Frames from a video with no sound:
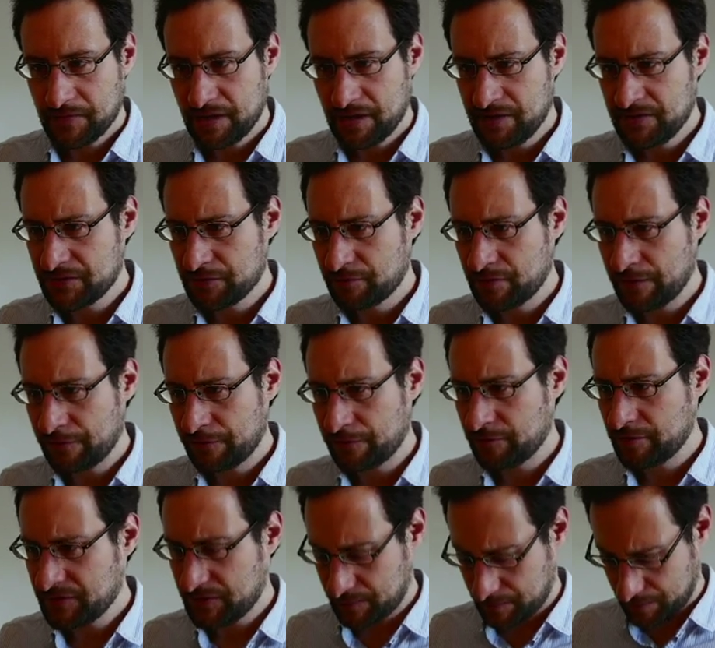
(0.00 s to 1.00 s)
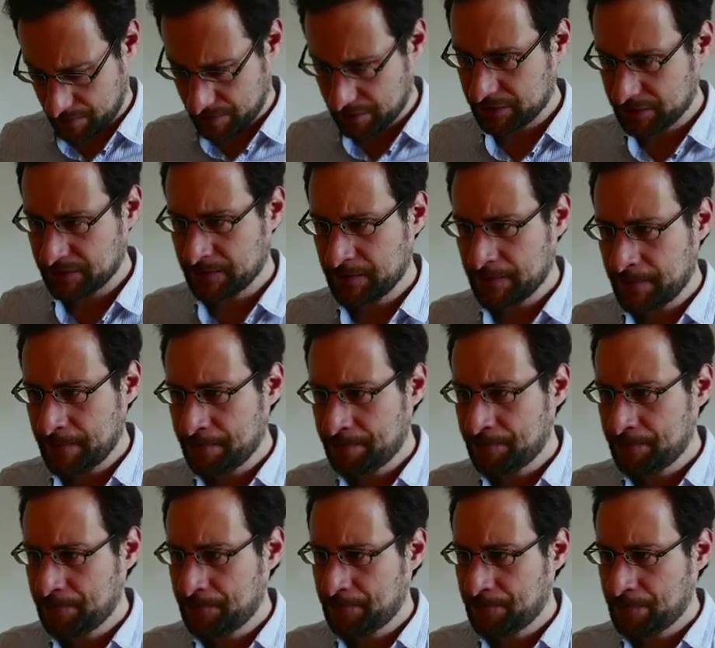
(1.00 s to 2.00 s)
in the reference build
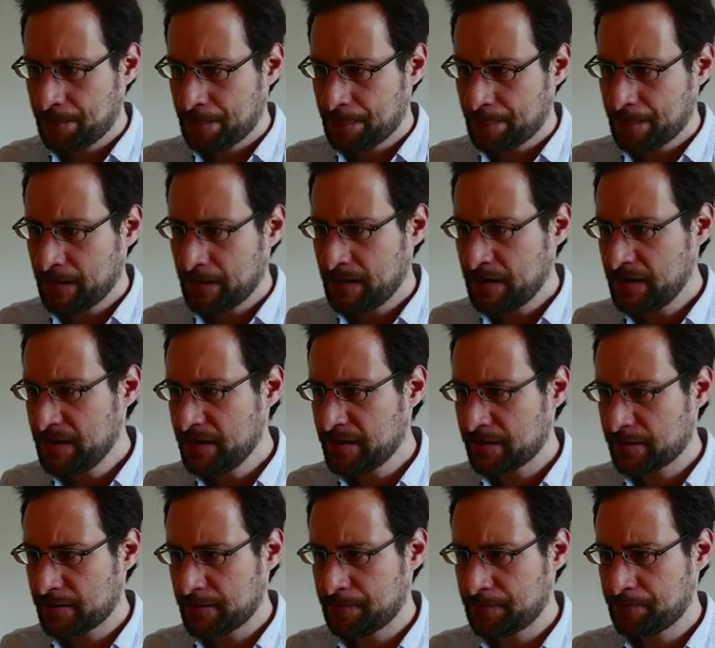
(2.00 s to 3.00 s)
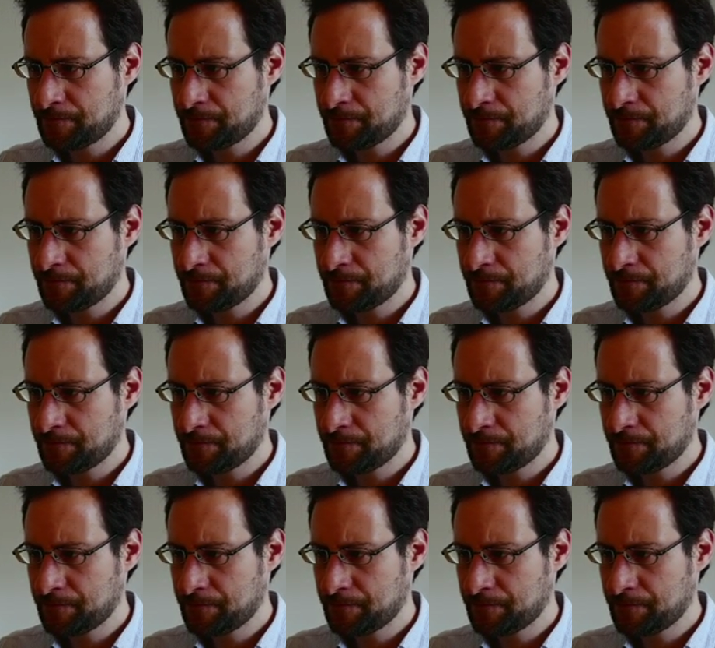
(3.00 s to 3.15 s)
here